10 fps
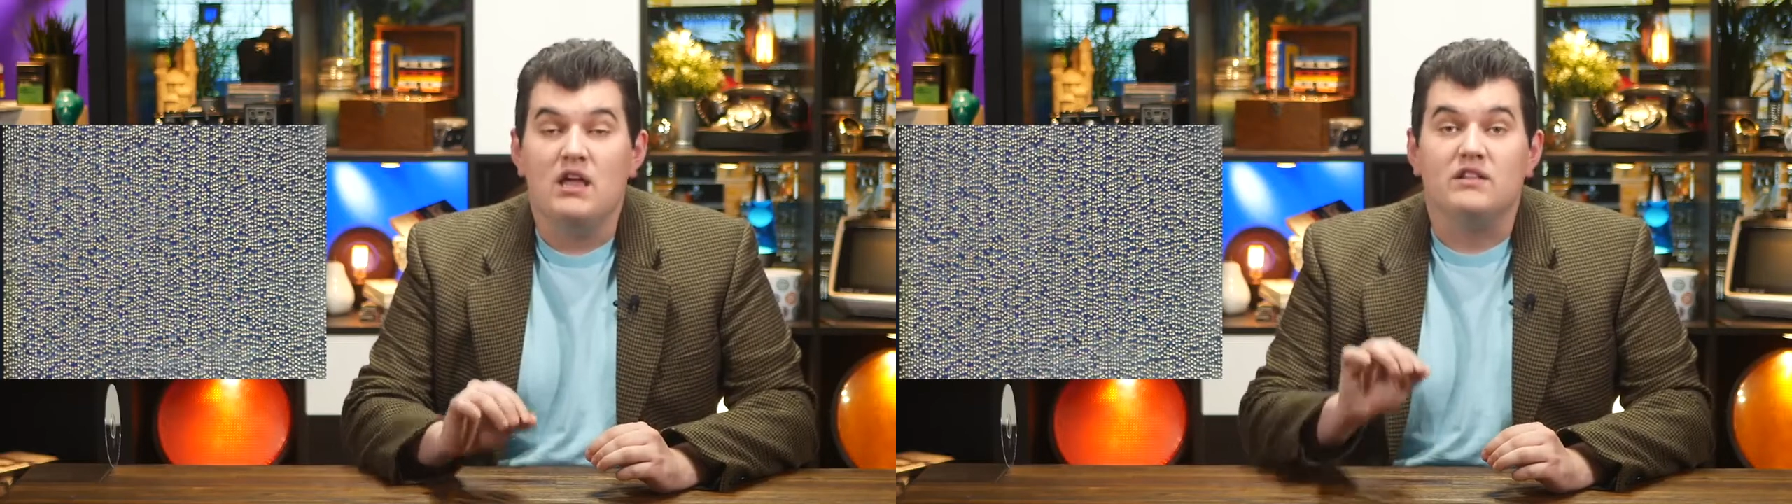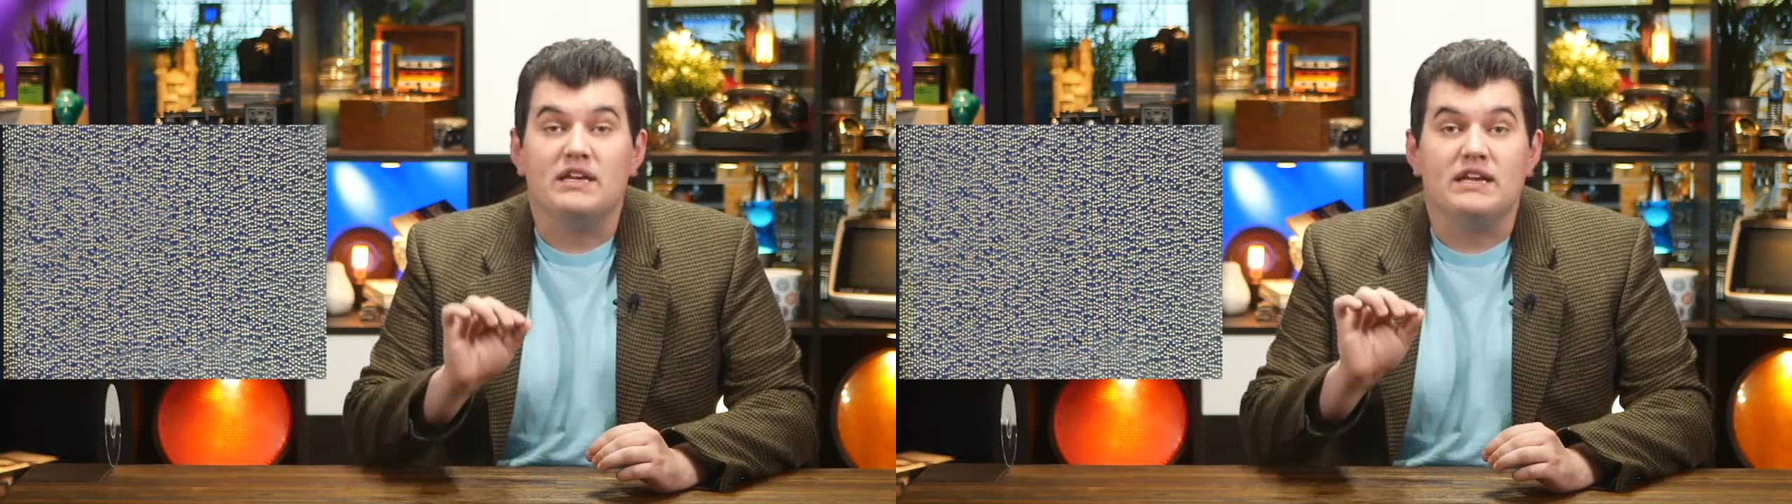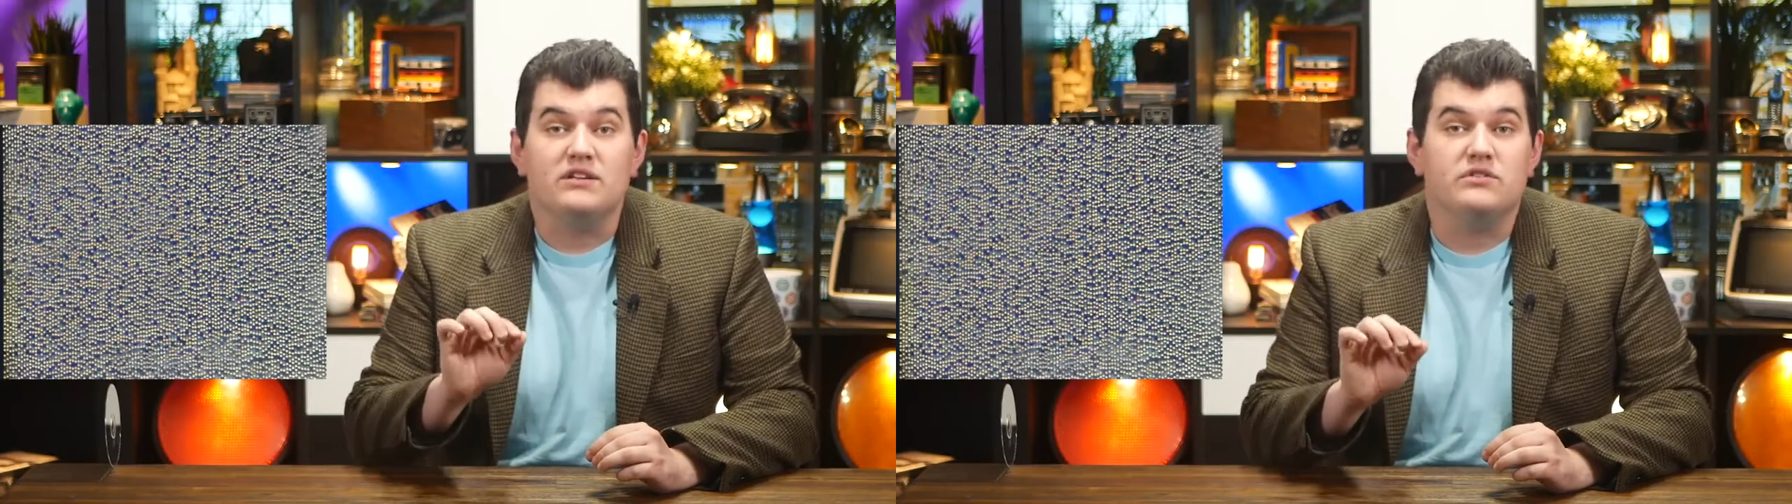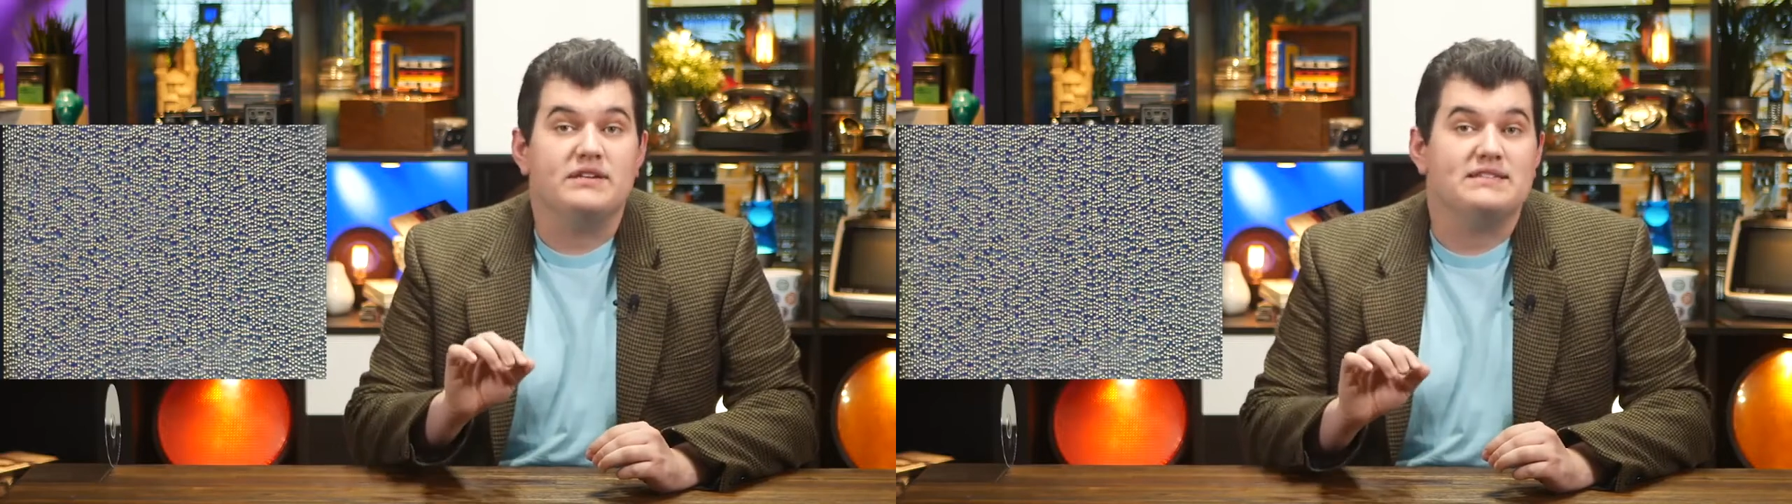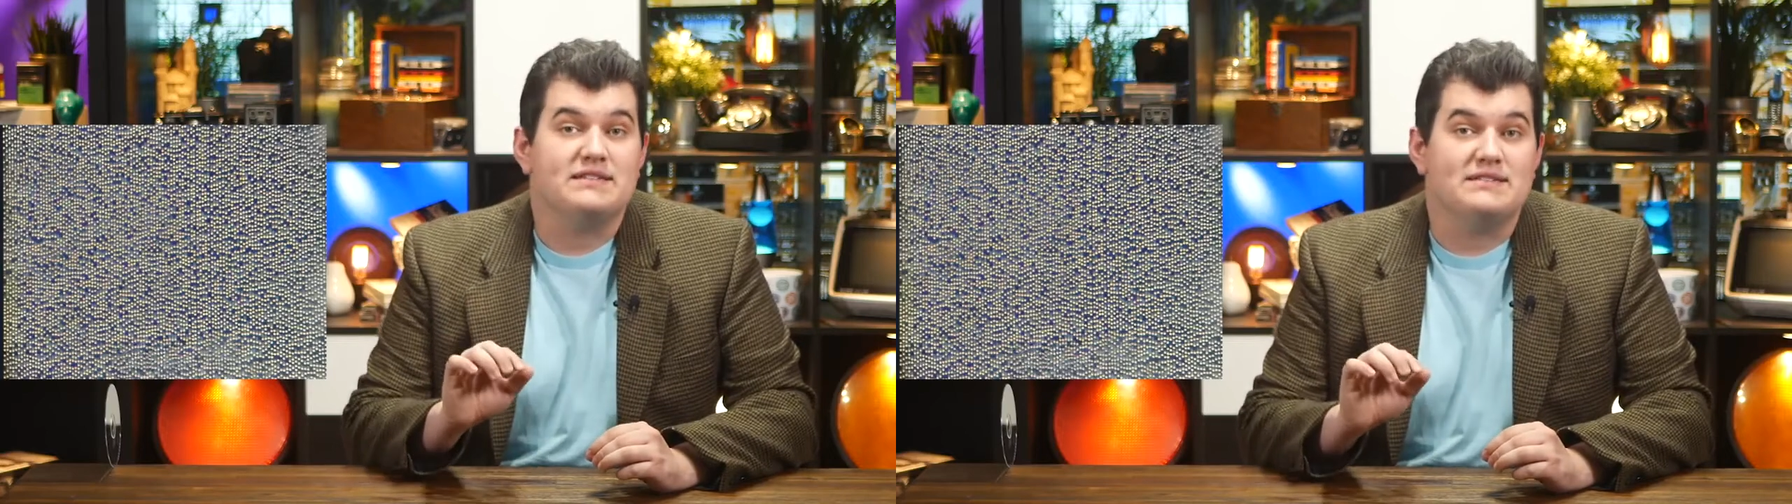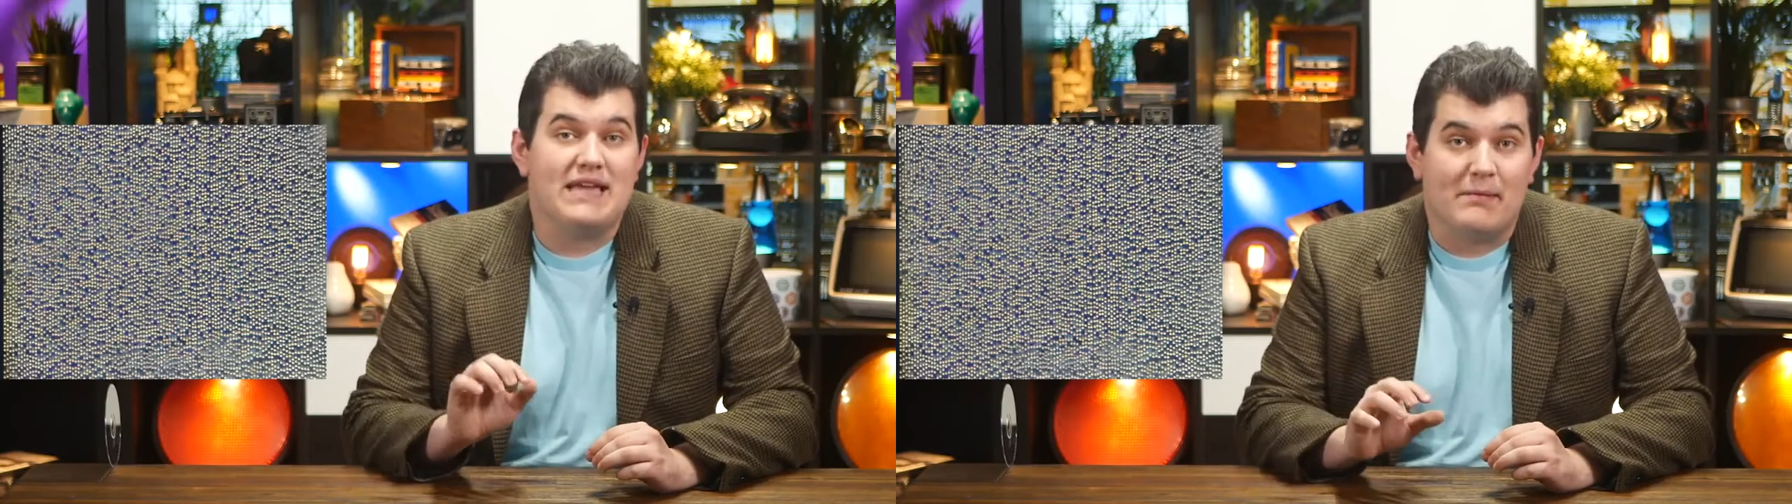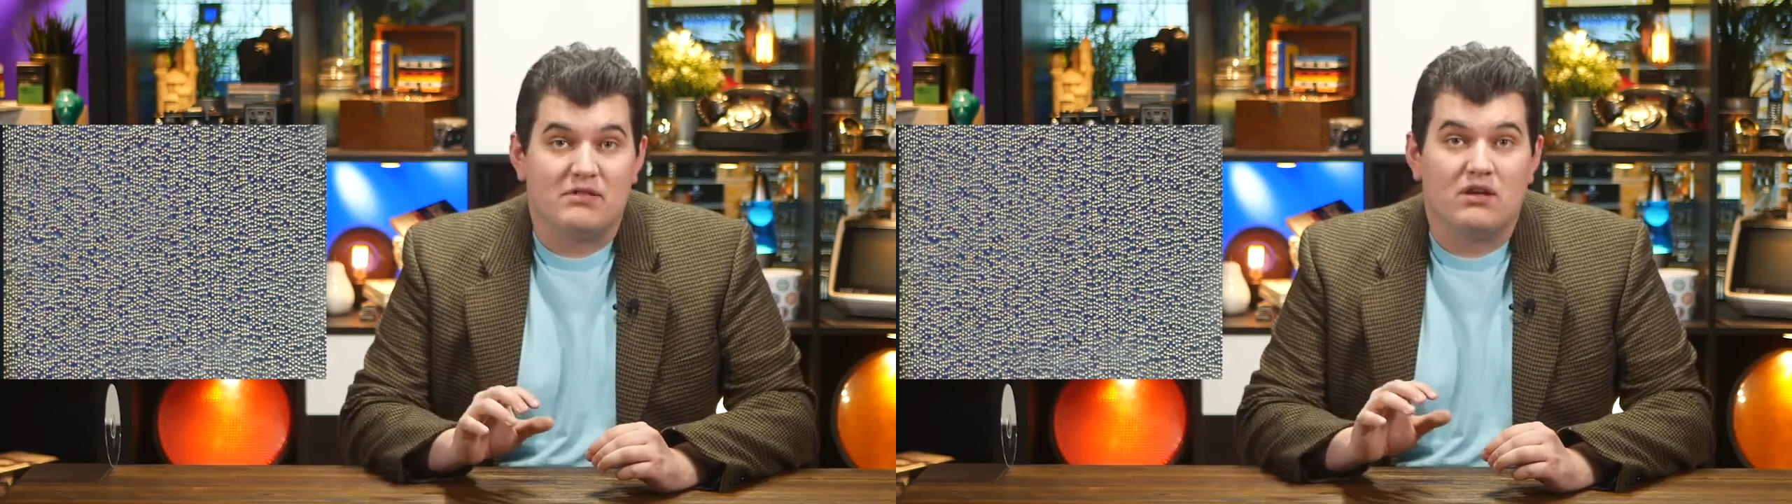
the increased depth